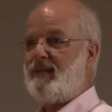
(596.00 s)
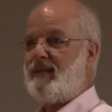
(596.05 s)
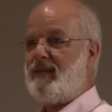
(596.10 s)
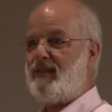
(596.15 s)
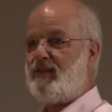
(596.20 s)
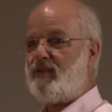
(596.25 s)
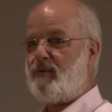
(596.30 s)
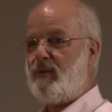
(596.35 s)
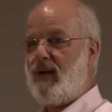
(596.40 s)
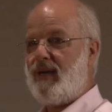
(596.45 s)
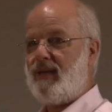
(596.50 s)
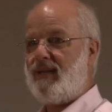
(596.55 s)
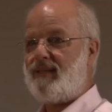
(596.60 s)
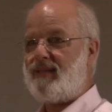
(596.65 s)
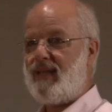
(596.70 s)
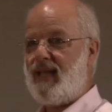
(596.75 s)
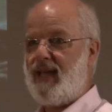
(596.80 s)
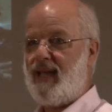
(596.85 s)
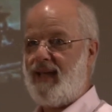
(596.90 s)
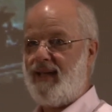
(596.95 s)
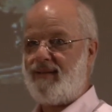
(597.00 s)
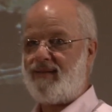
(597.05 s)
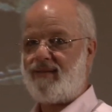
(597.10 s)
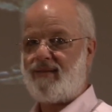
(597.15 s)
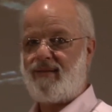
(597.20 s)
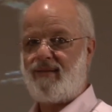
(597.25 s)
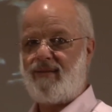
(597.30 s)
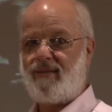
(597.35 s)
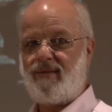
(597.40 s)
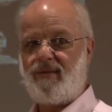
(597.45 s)
is quite a
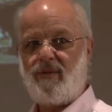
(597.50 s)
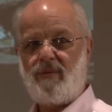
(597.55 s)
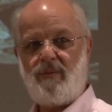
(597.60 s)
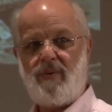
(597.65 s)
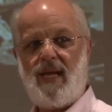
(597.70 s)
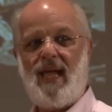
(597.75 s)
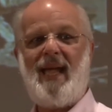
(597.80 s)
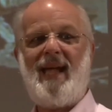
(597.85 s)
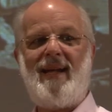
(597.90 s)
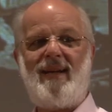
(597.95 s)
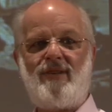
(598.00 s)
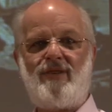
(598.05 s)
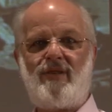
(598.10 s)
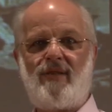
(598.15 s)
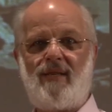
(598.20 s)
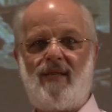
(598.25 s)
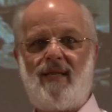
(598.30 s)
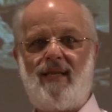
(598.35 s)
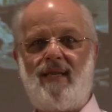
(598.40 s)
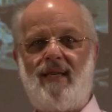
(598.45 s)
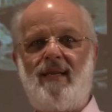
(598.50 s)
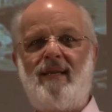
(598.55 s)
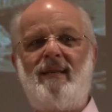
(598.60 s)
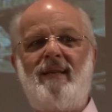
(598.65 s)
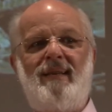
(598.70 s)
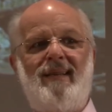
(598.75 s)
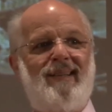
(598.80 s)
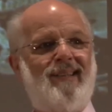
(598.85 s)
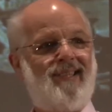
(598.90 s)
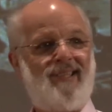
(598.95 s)
task. We actually
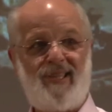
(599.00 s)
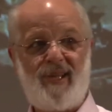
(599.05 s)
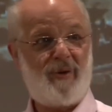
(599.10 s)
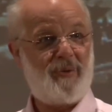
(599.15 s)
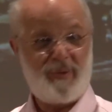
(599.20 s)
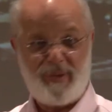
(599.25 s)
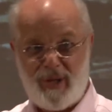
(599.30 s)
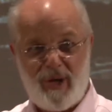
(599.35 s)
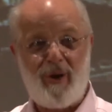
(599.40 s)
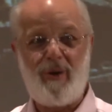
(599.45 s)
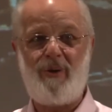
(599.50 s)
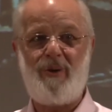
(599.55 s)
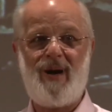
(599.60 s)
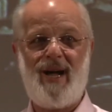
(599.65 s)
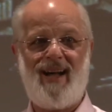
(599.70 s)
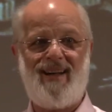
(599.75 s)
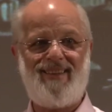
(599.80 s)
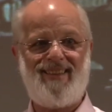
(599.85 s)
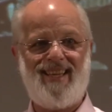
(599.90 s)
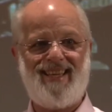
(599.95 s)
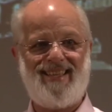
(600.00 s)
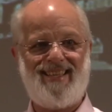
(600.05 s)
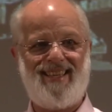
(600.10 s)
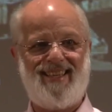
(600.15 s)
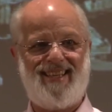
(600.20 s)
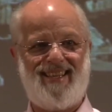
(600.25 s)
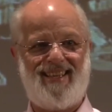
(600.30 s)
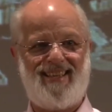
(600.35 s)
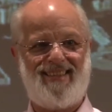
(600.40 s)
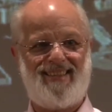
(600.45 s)
don't know how they
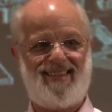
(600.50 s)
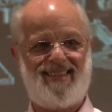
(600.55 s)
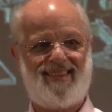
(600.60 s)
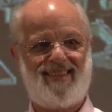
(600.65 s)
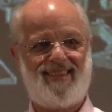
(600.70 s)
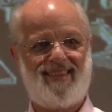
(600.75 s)
did it.